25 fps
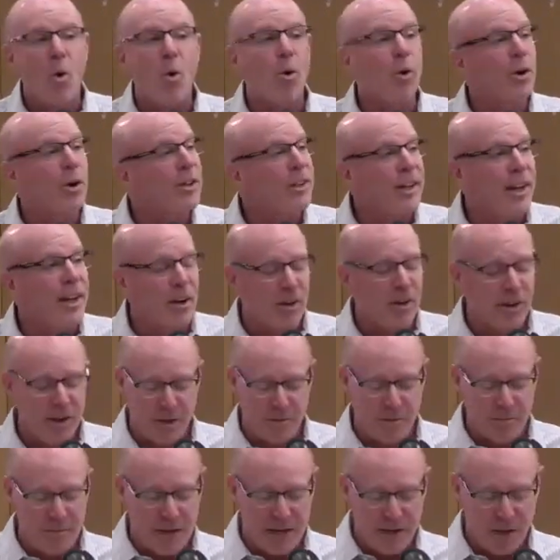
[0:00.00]

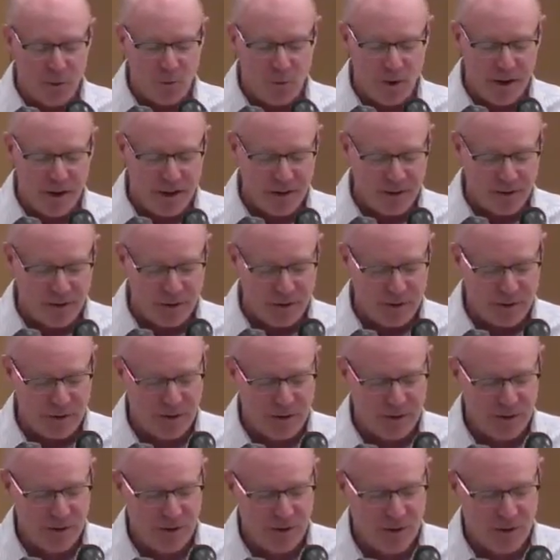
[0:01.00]
ordinary in many
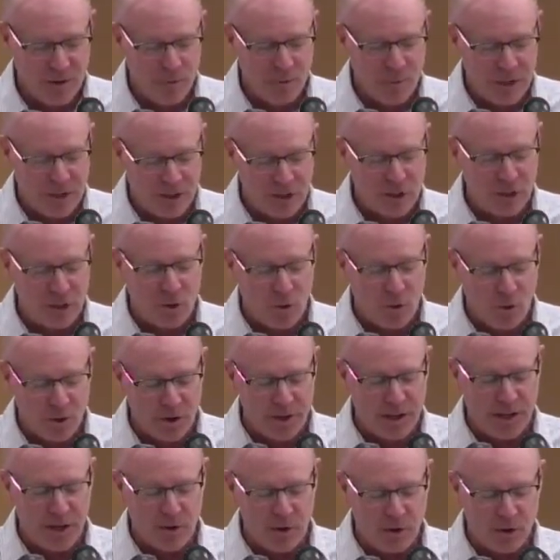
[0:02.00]
ways, but it's an
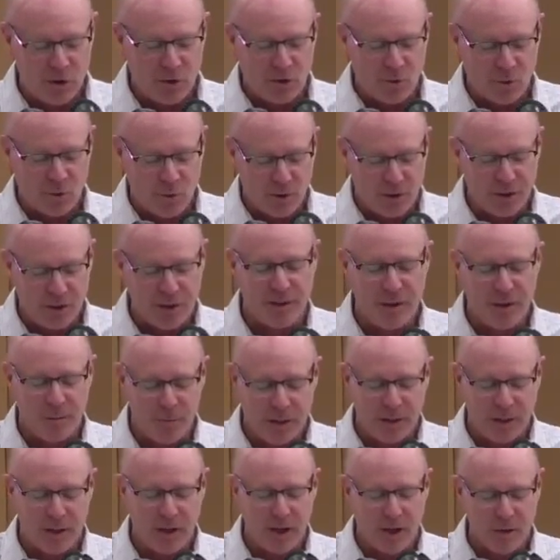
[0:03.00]
ordinary story that
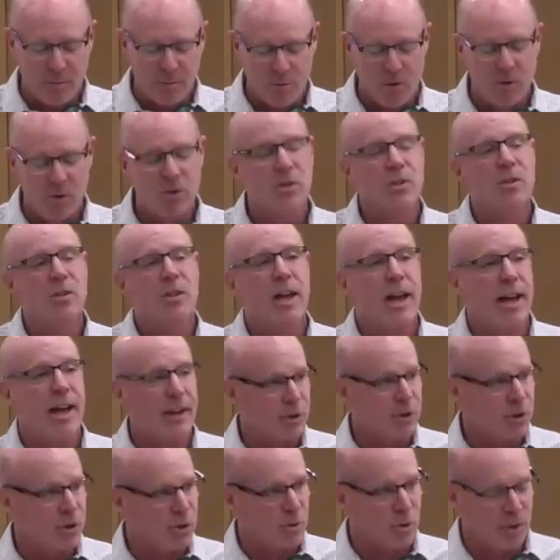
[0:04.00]
becomes
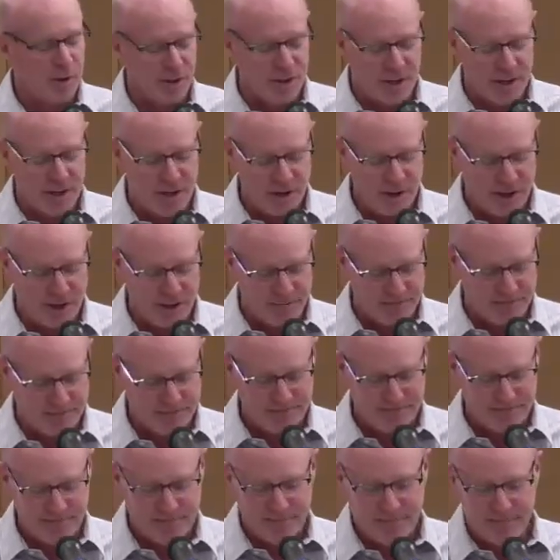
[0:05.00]
extraordinary.
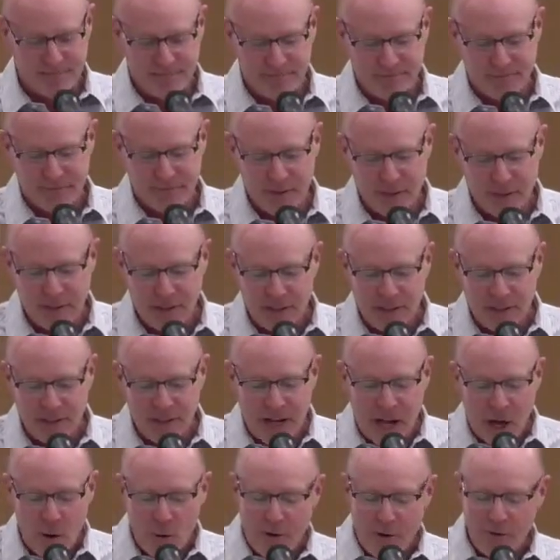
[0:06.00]

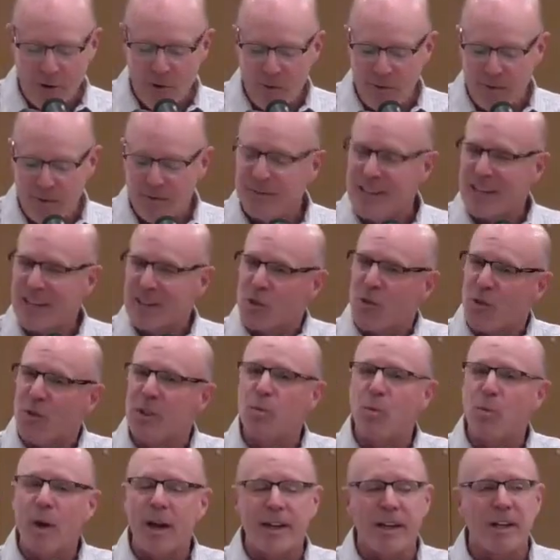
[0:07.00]
However, that's
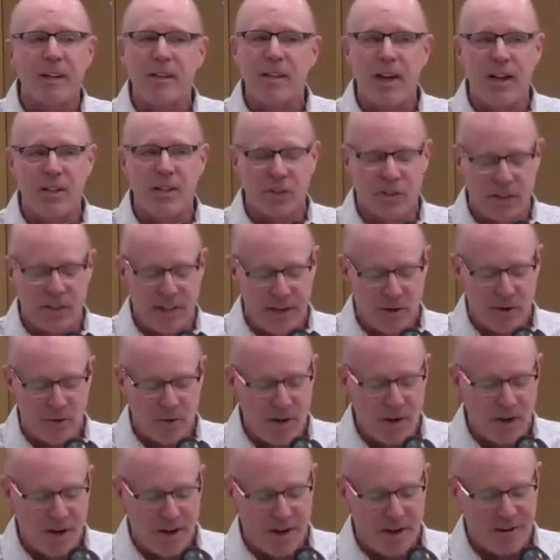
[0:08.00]
only recognized
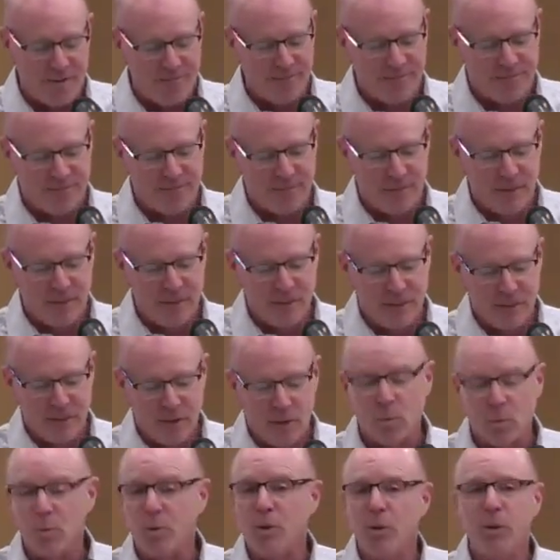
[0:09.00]
later on.
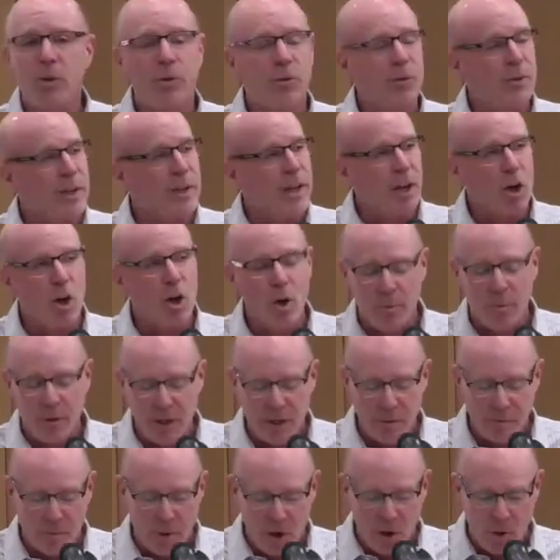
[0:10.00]
Ruth,
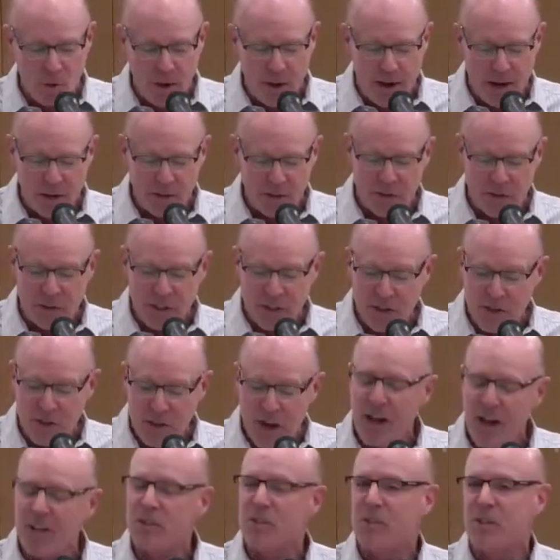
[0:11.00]
Naomi, Boaz did
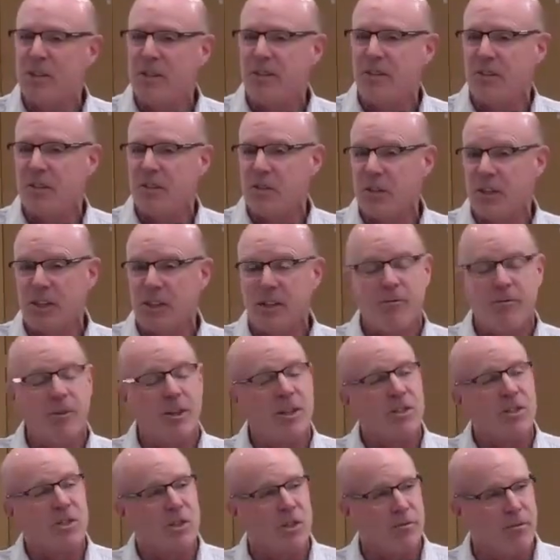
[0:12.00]
not see the
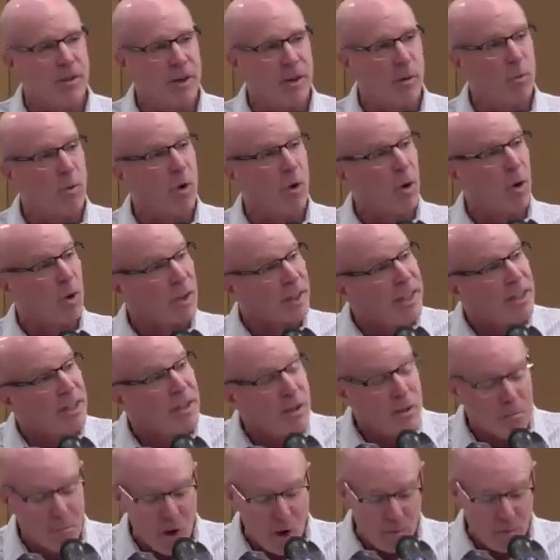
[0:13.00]
significance of their role
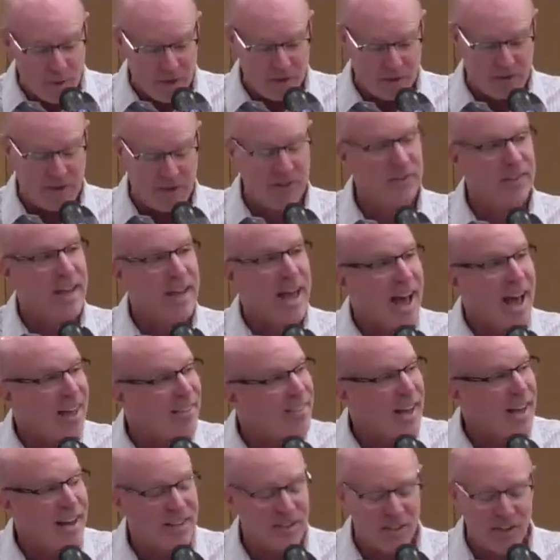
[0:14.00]
in the moment,
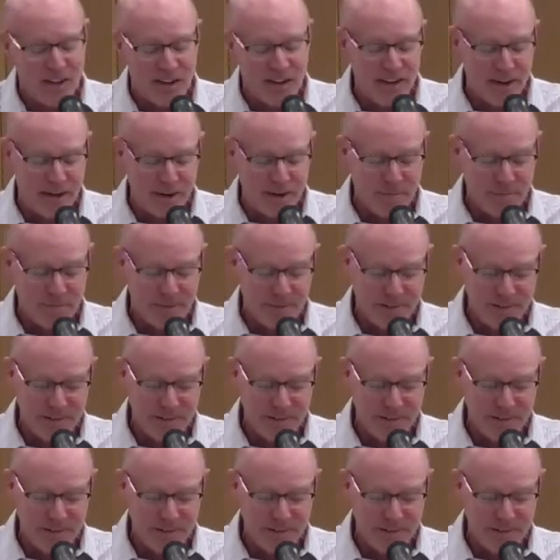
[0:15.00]
at that time,